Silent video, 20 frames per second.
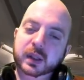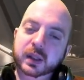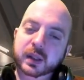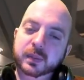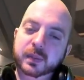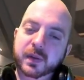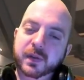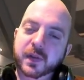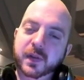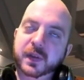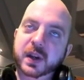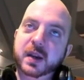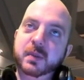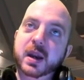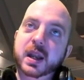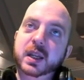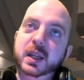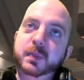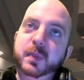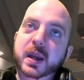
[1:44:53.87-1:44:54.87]
15
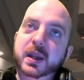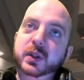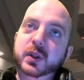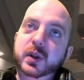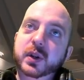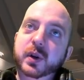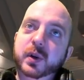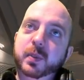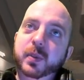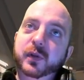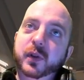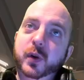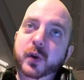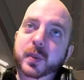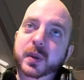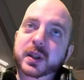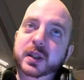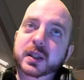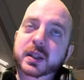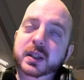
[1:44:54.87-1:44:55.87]
minutes based on your
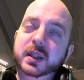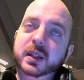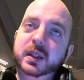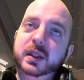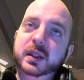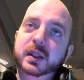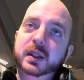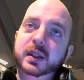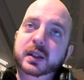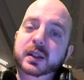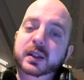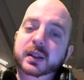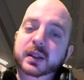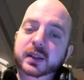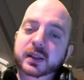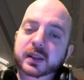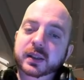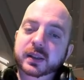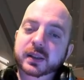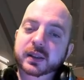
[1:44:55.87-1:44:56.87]
performance.
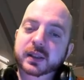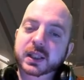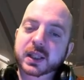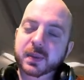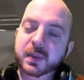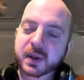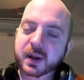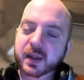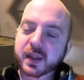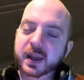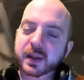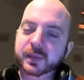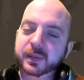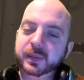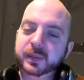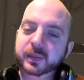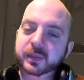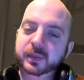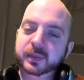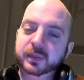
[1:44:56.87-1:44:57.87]
Something like that.
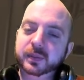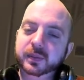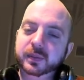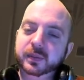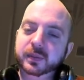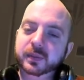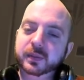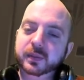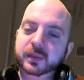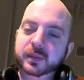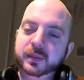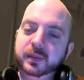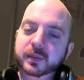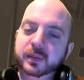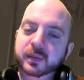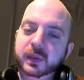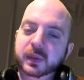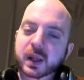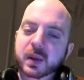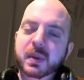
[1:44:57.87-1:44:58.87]

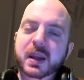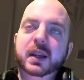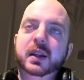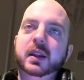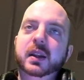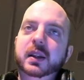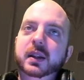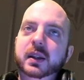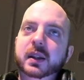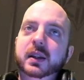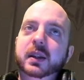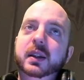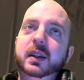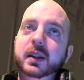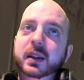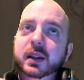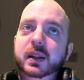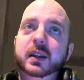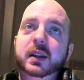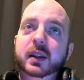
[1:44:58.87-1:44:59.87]
I mean,
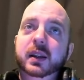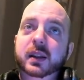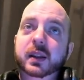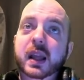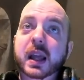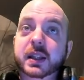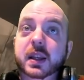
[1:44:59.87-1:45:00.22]
that's